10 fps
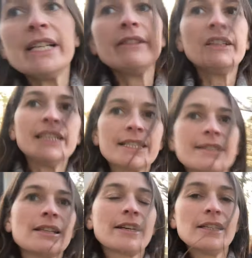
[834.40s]
really
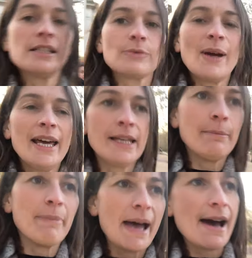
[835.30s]
excited. We're heading
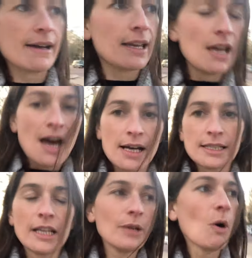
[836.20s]
back. I tell
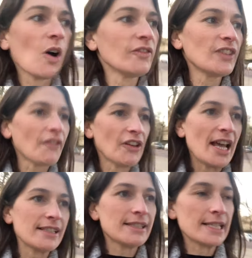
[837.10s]
you what, if nothing
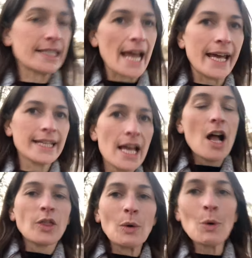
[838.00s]
else today,
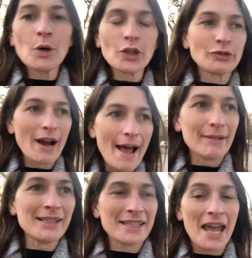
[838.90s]
the walking around
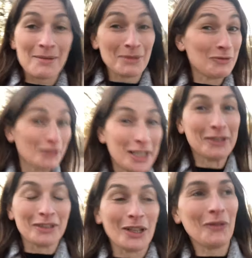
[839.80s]
has kept me really,
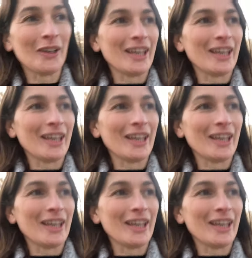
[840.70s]
really fit.